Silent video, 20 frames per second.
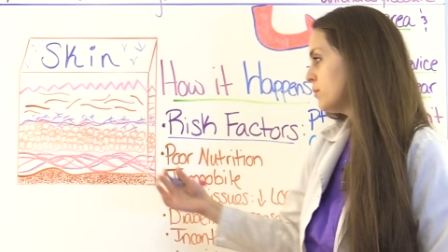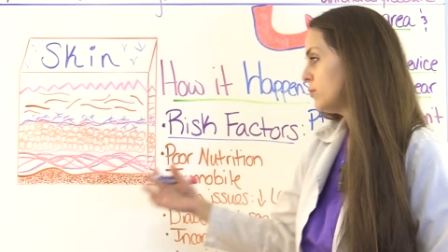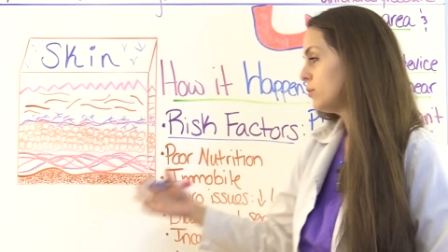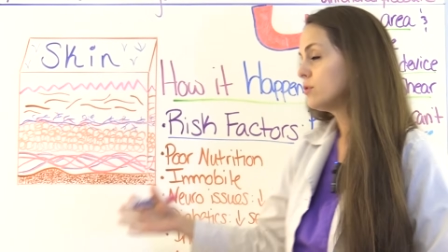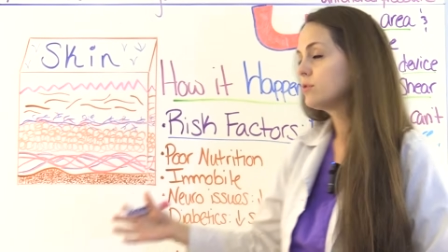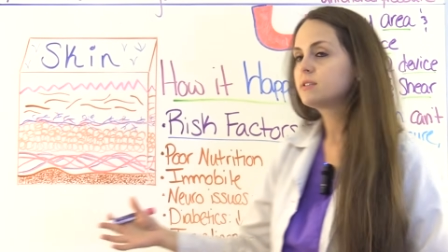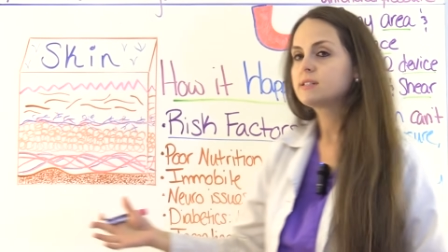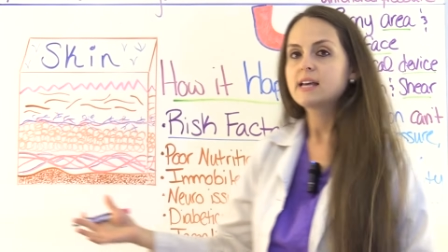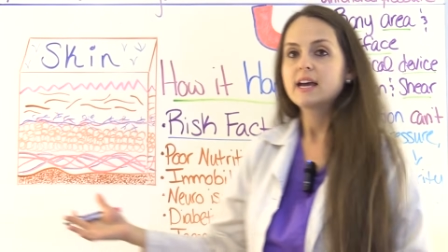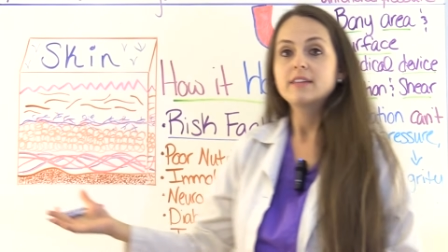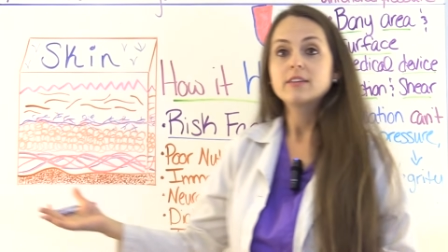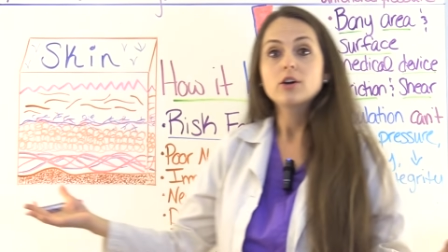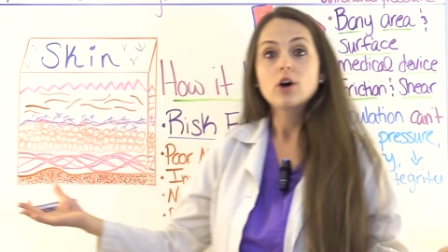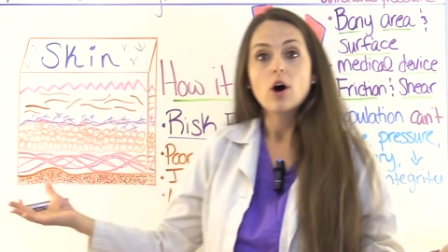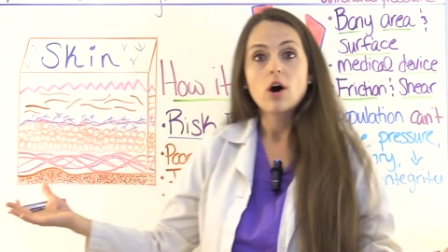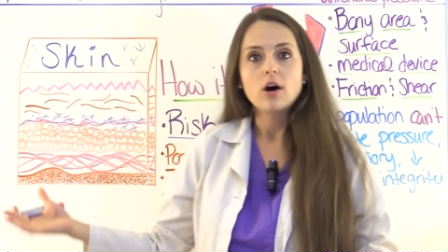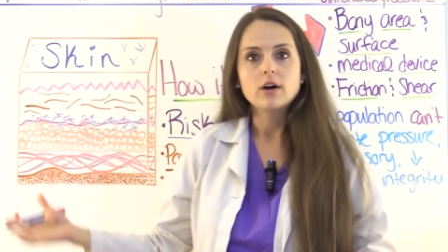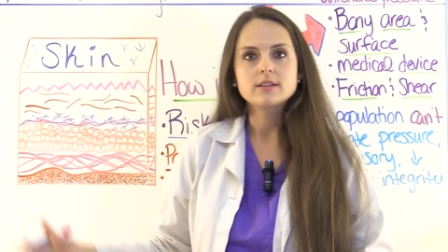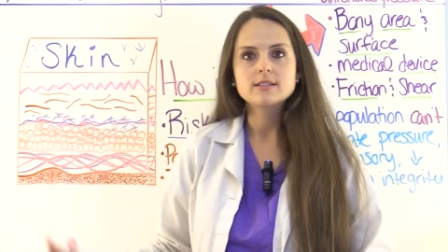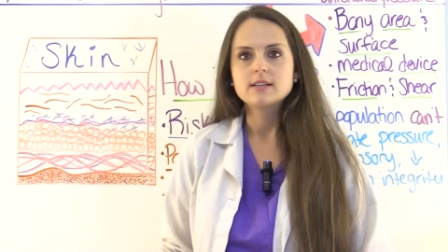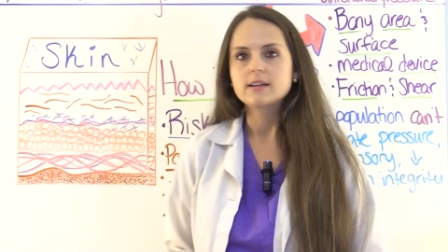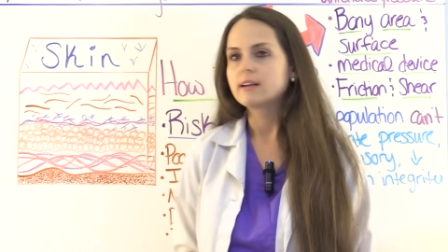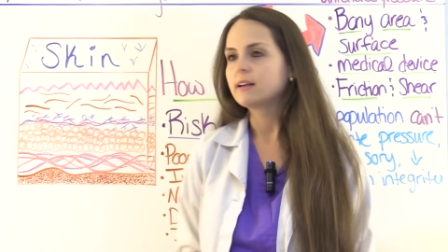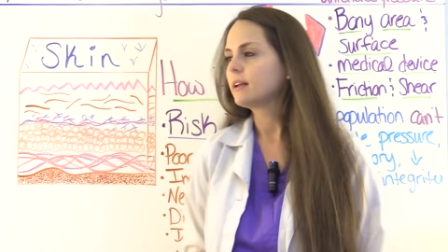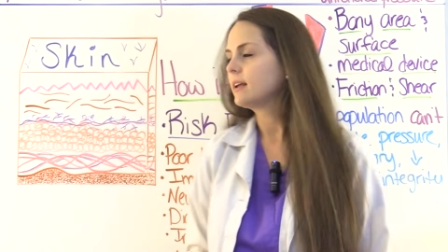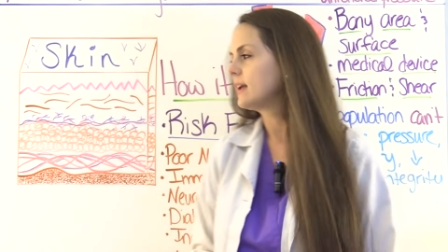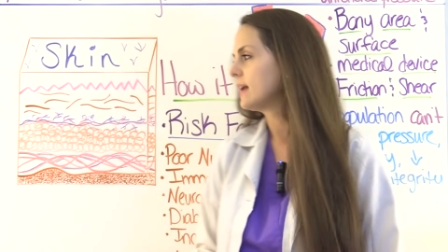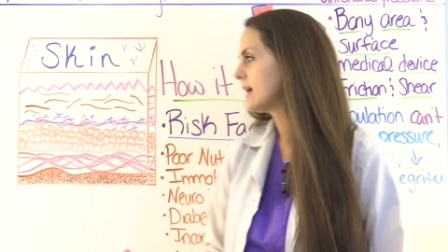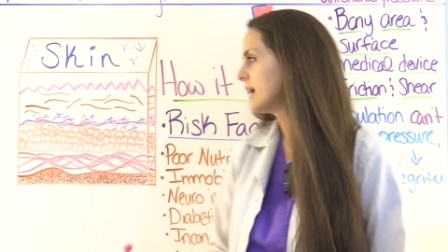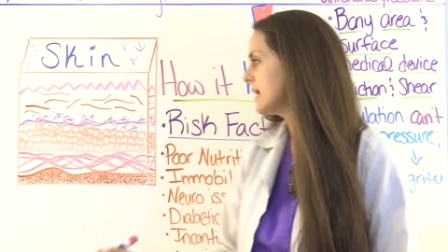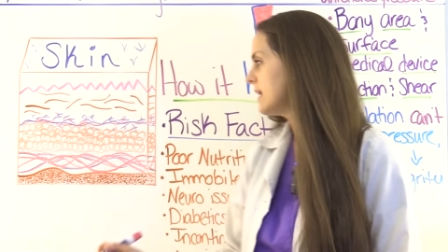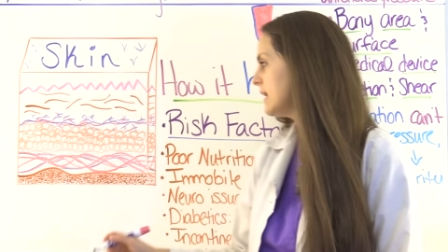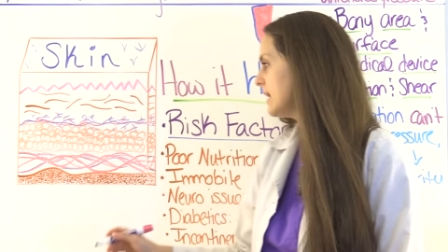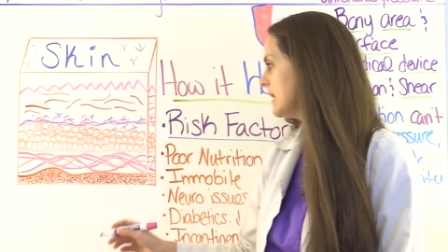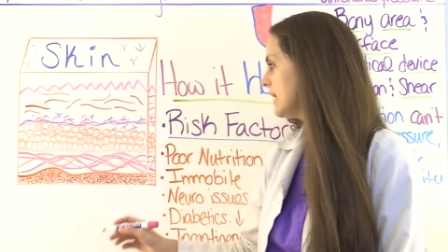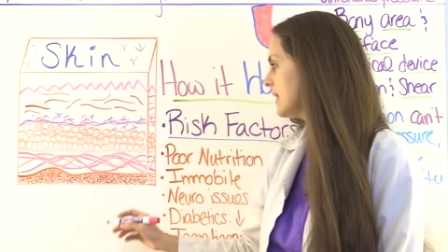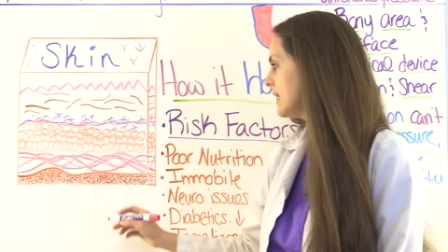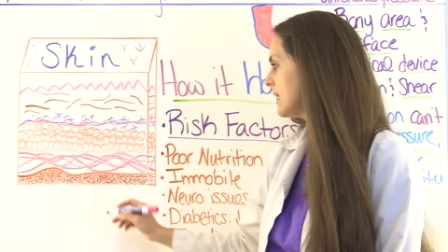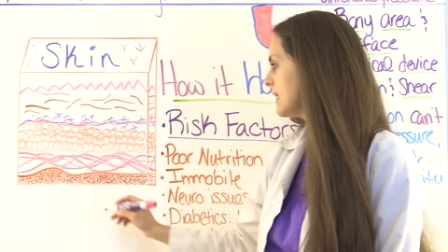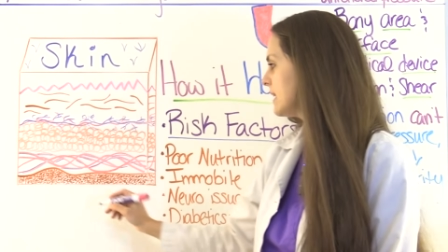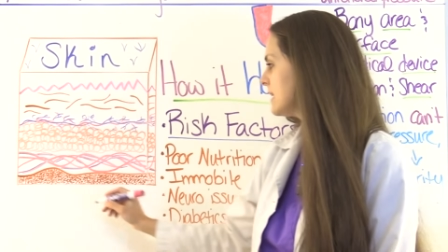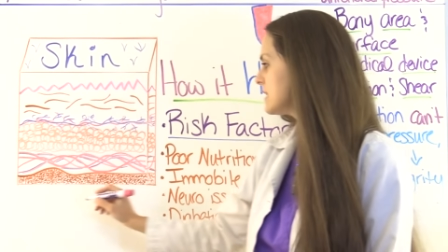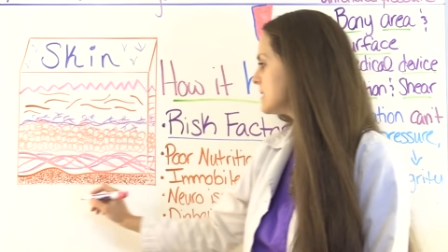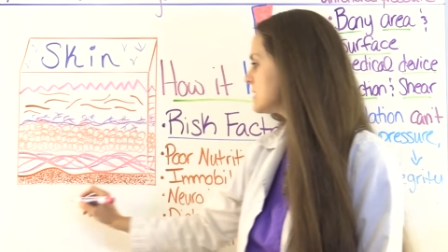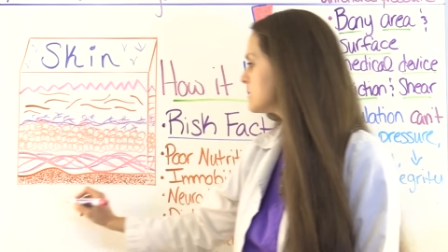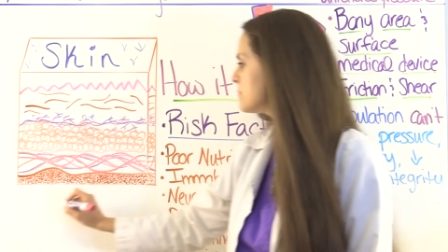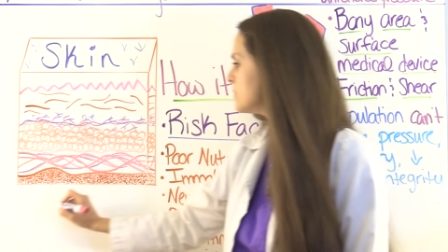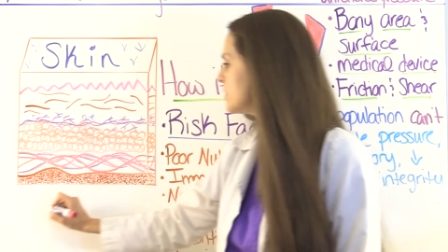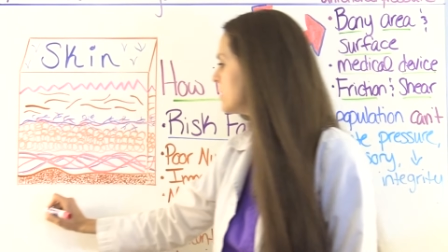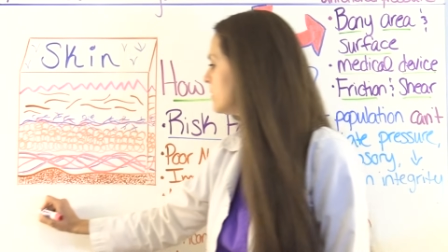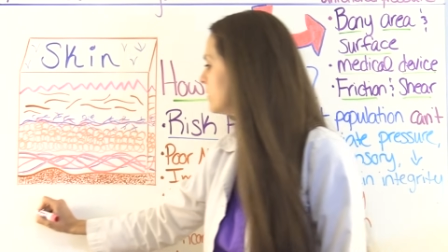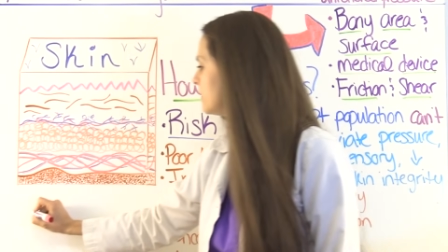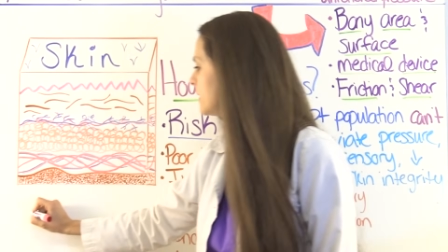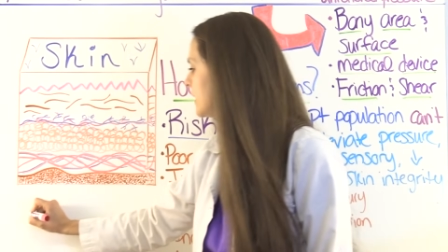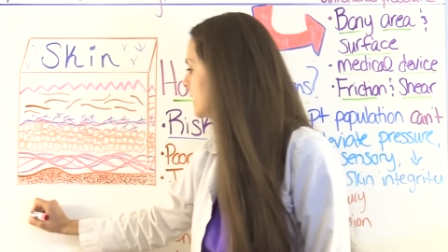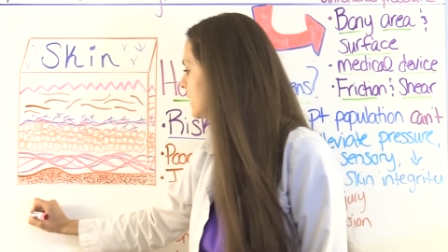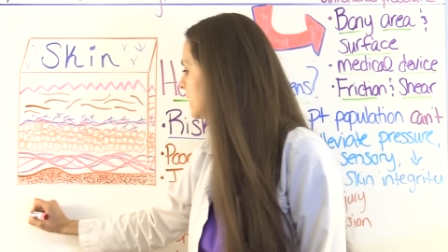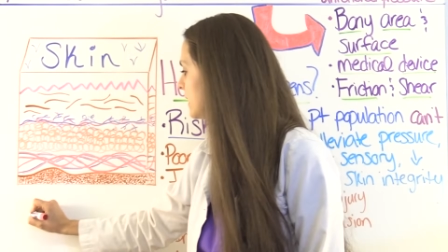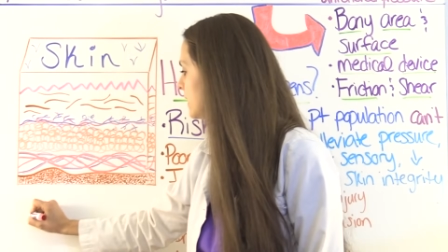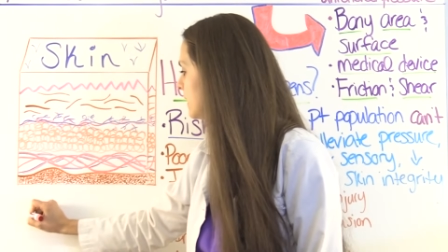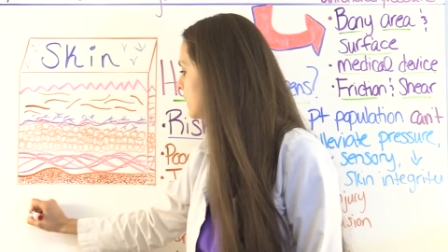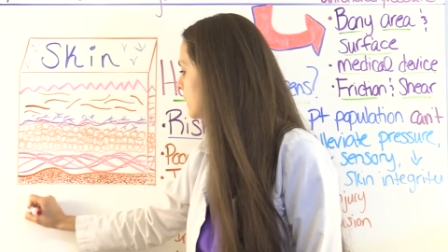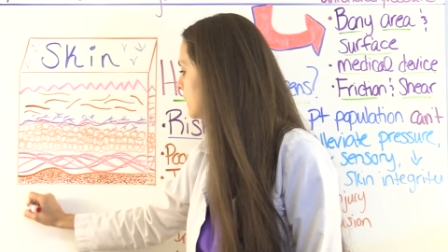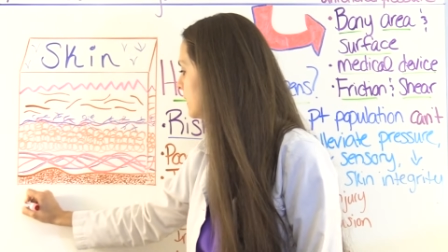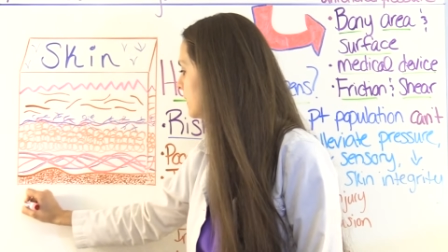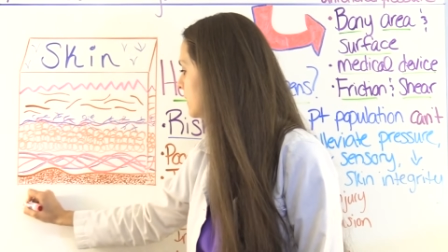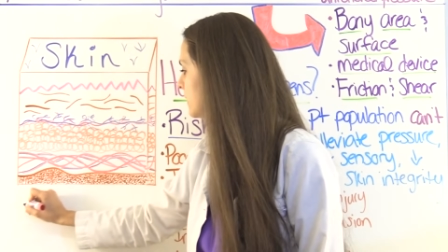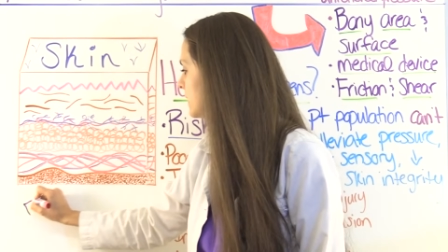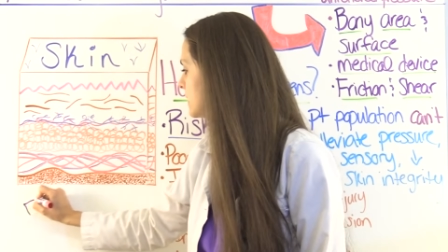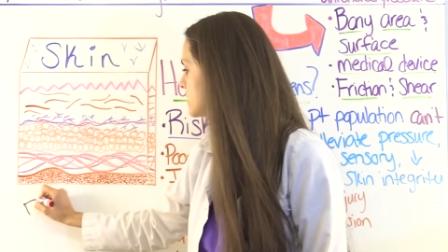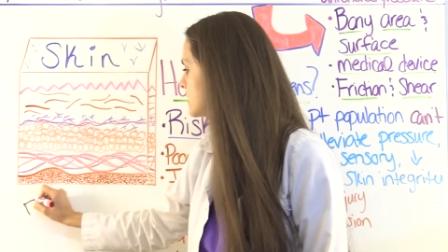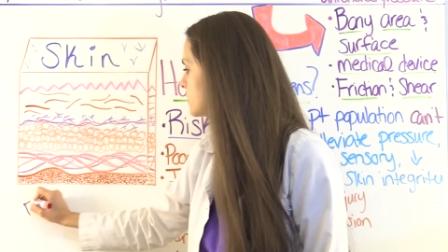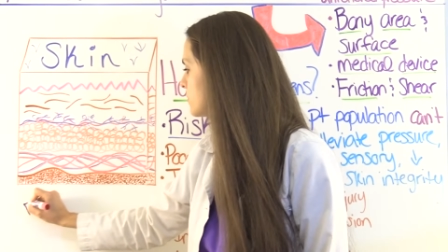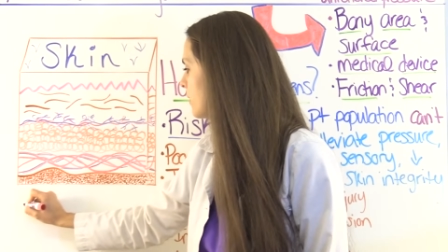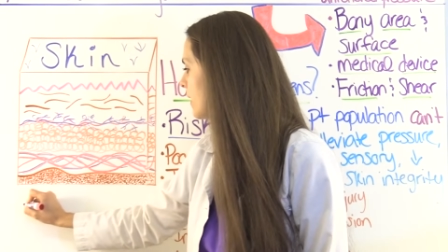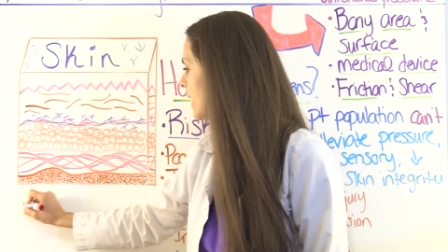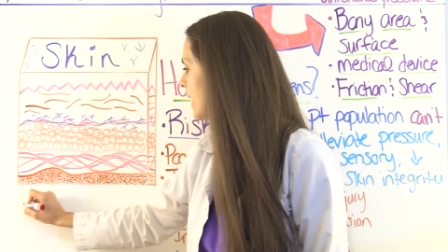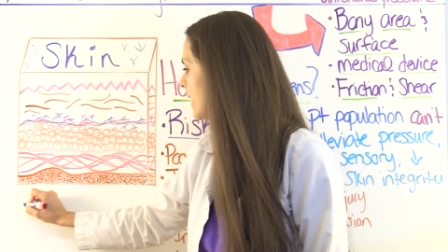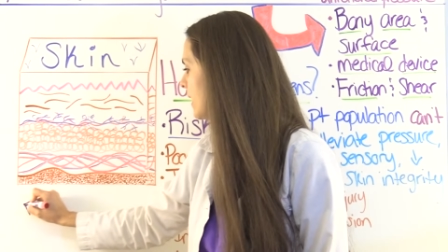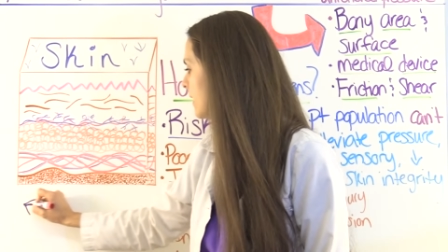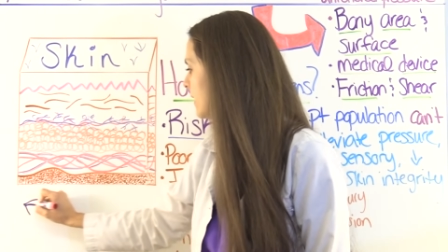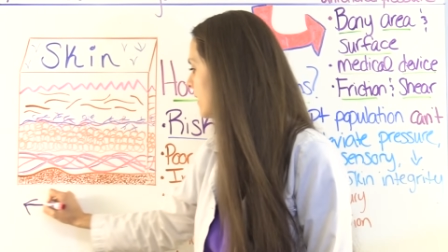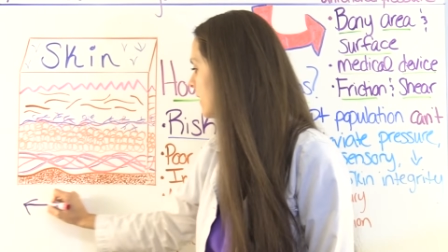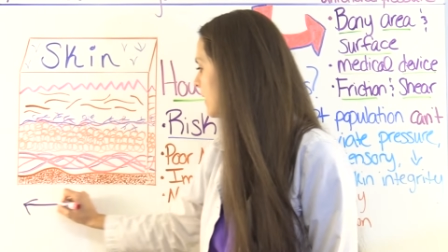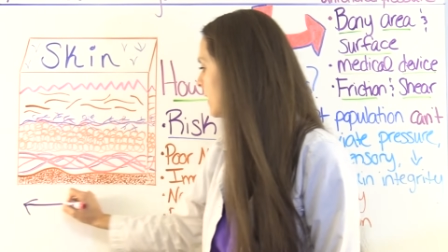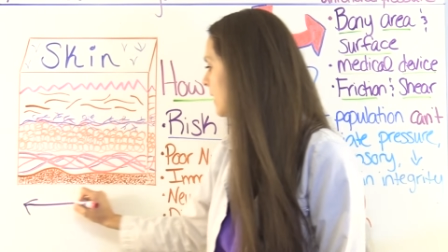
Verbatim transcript: we'll say the coccyx again, is moving this way.